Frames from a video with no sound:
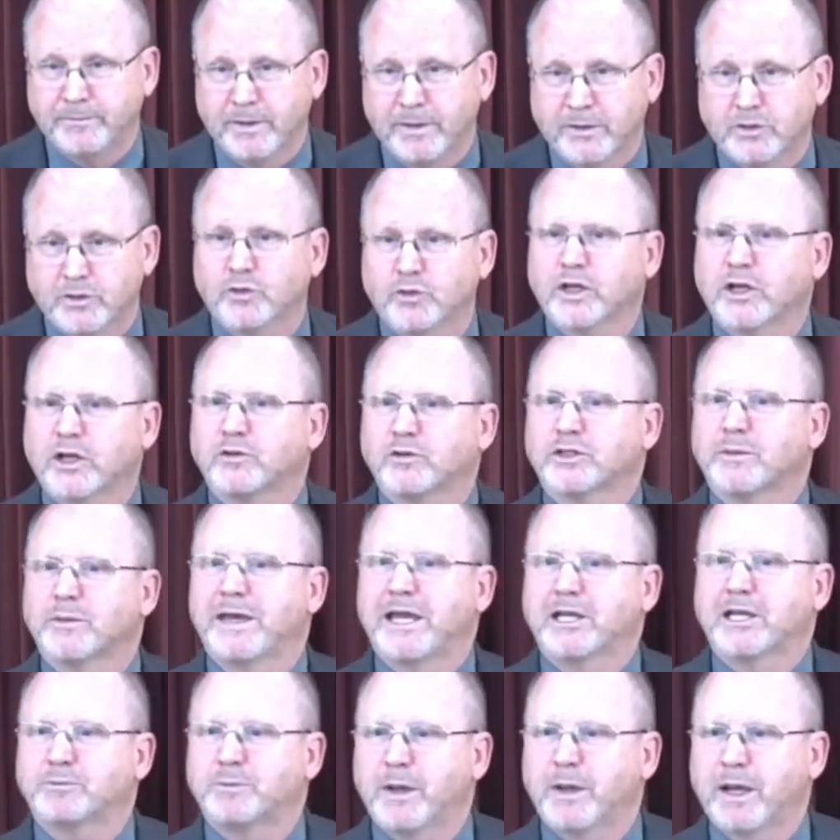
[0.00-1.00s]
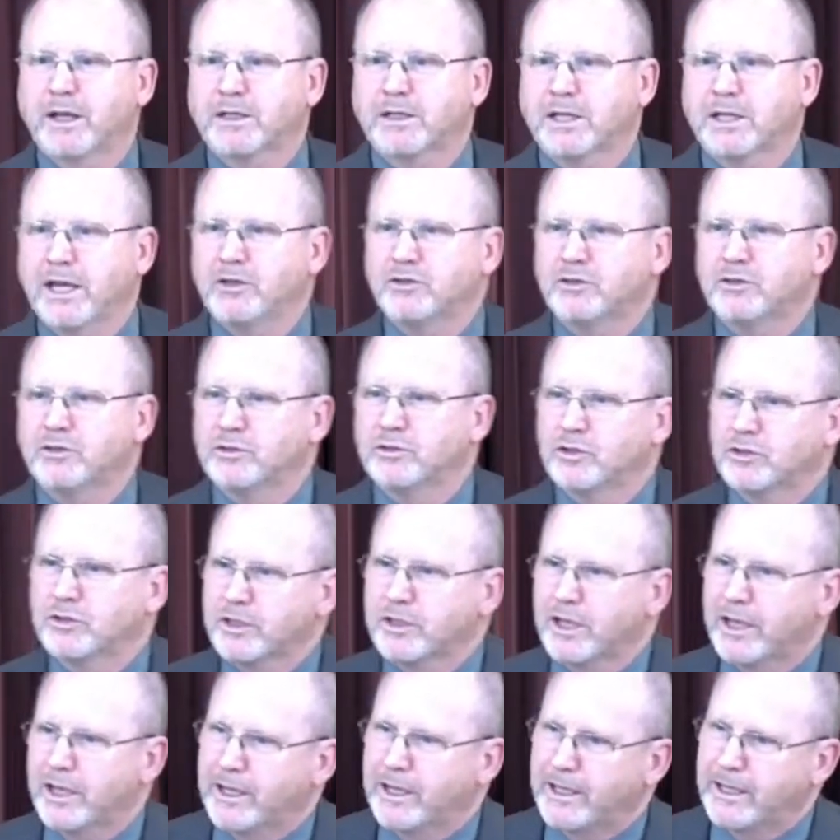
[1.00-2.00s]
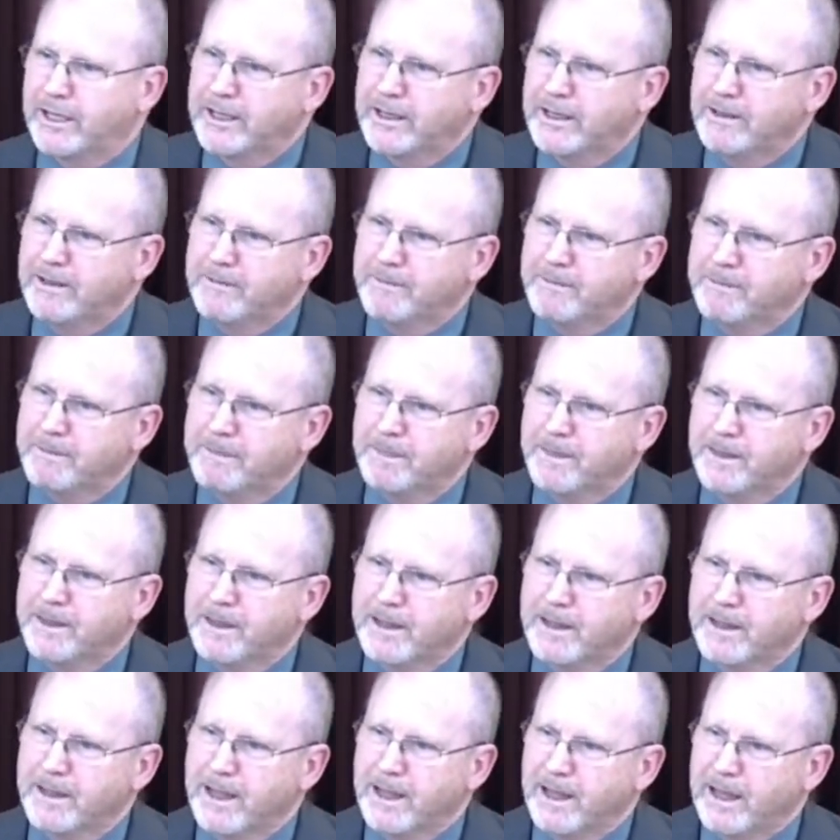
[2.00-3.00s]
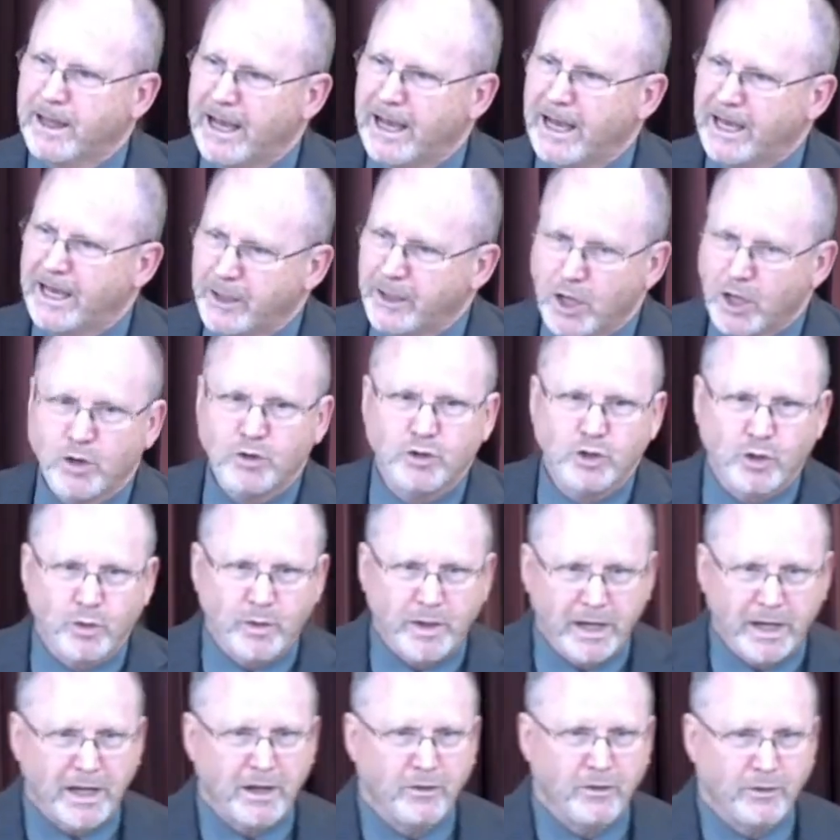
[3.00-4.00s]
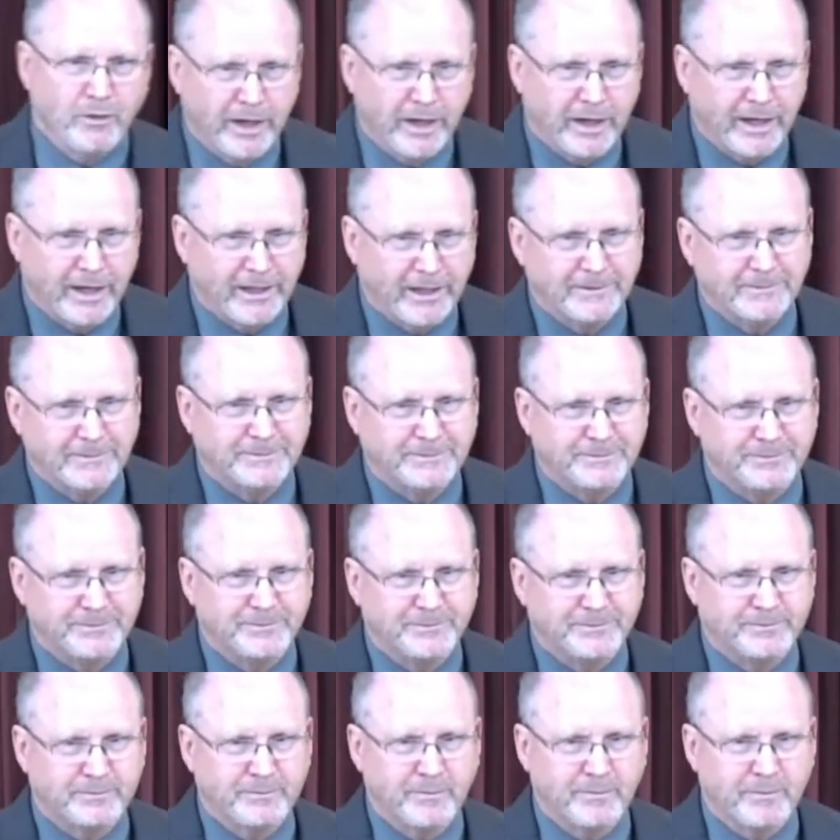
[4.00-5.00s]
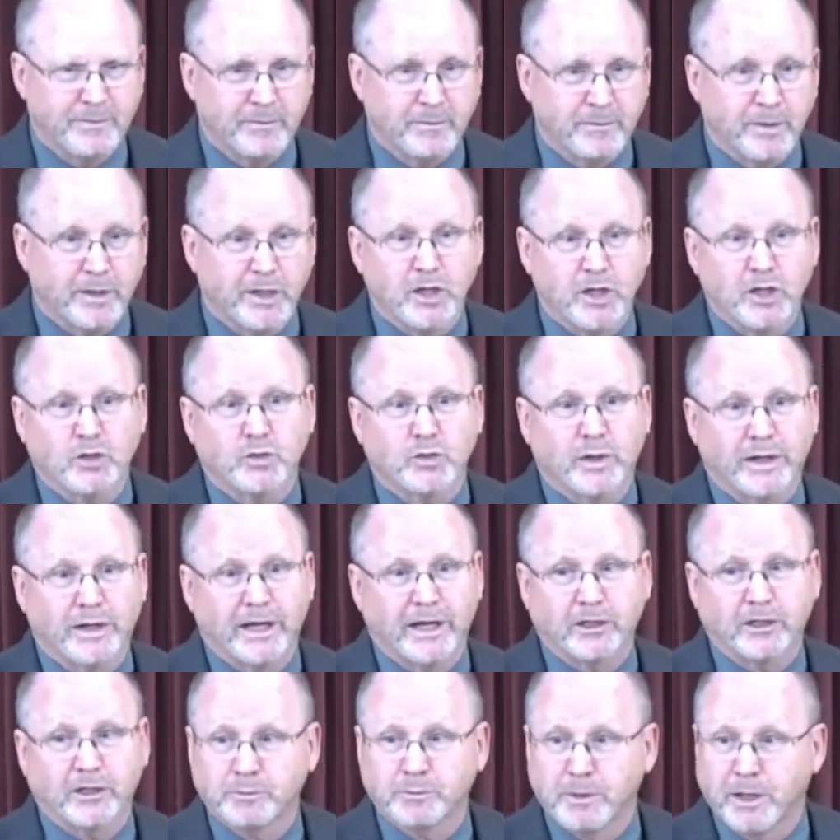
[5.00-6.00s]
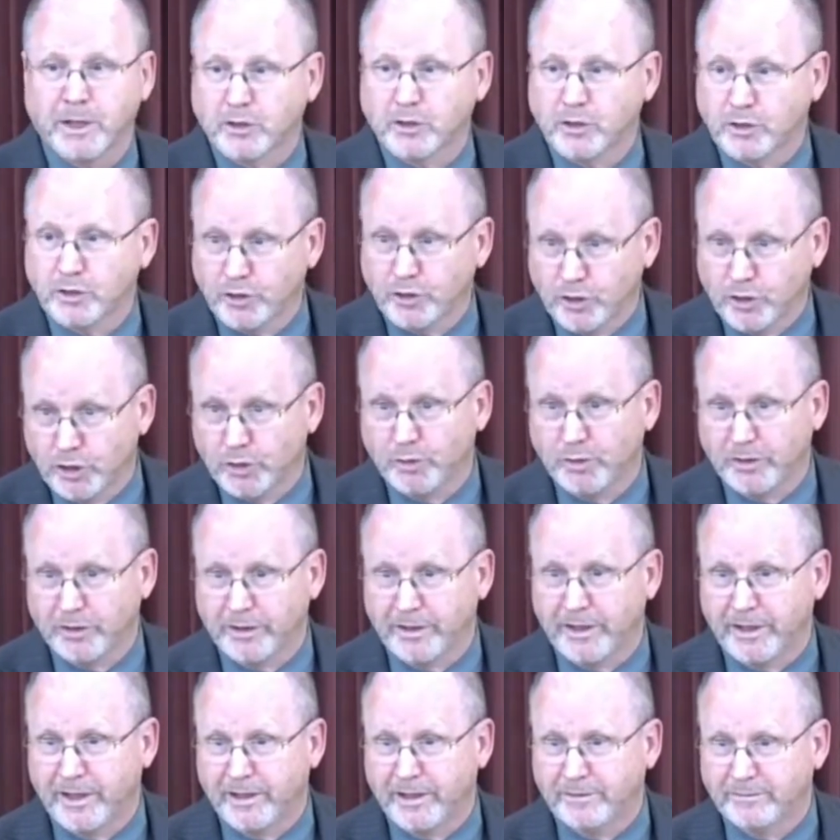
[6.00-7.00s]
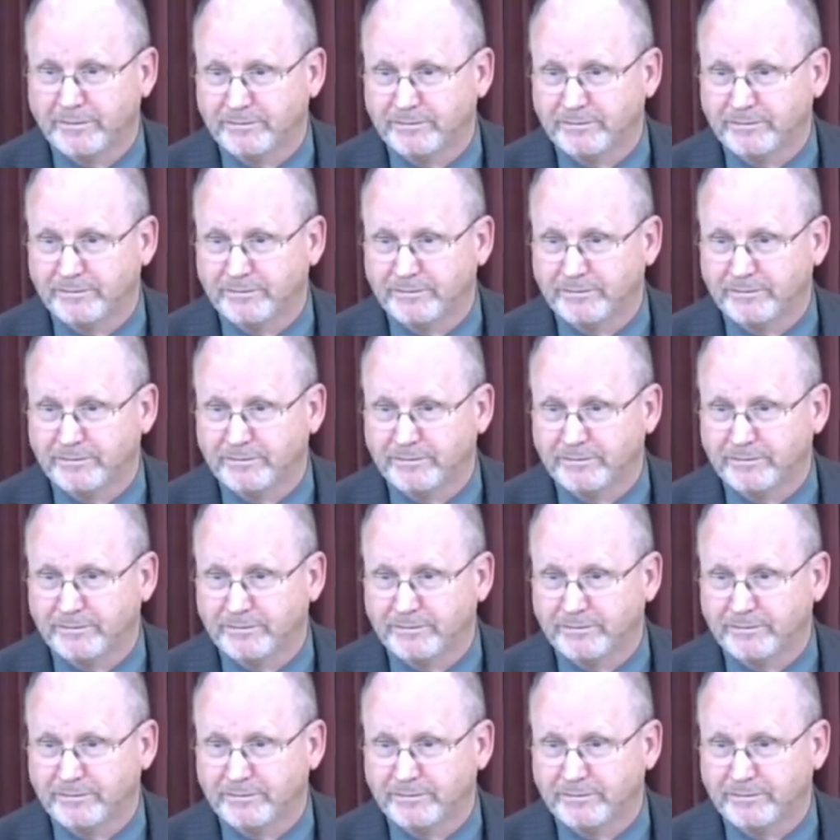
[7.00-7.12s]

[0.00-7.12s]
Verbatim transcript: So there was some expectation to say, I know you need that, but here's what I expect you to do with that